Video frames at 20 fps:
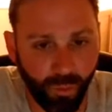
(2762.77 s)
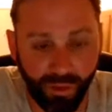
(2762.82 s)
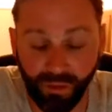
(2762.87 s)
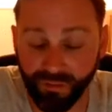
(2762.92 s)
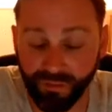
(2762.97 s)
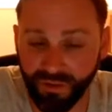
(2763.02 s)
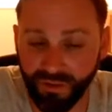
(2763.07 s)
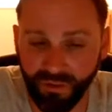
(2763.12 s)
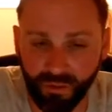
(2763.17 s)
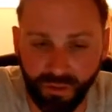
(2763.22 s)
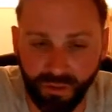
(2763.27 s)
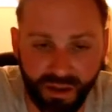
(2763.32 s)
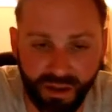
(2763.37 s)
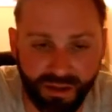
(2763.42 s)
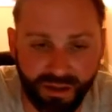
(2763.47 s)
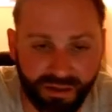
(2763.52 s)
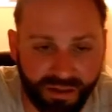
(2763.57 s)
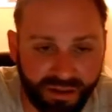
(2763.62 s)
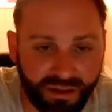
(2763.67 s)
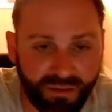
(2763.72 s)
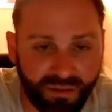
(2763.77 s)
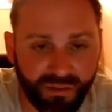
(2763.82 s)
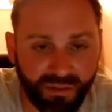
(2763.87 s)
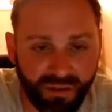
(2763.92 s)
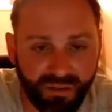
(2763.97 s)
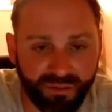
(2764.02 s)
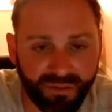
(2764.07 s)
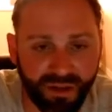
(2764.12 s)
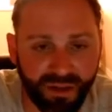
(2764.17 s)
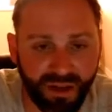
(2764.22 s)
We'll visually
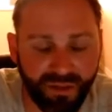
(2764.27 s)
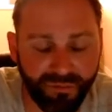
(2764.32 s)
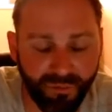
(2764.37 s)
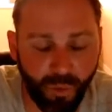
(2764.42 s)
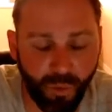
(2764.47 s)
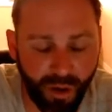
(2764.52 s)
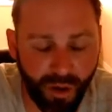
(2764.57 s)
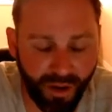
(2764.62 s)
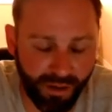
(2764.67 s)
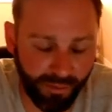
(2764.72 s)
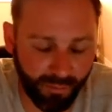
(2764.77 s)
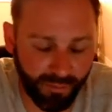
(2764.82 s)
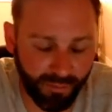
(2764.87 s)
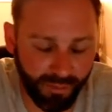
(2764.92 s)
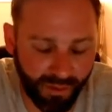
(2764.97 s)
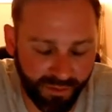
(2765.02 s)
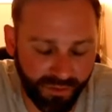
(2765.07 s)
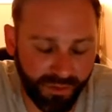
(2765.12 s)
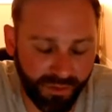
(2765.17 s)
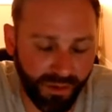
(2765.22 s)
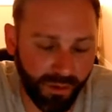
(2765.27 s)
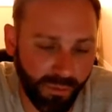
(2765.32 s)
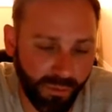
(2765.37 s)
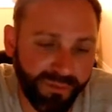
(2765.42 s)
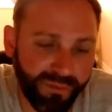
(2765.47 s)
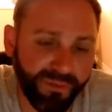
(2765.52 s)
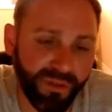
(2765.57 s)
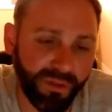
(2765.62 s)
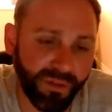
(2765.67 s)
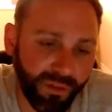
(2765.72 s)
identify it for you and let you know
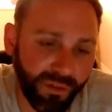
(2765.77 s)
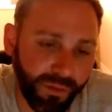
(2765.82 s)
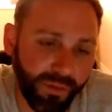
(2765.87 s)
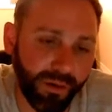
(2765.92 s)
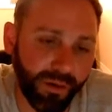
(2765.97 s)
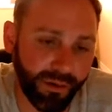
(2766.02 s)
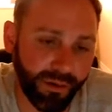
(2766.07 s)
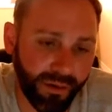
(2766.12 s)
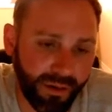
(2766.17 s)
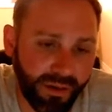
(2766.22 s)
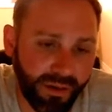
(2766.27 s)
what fits in there.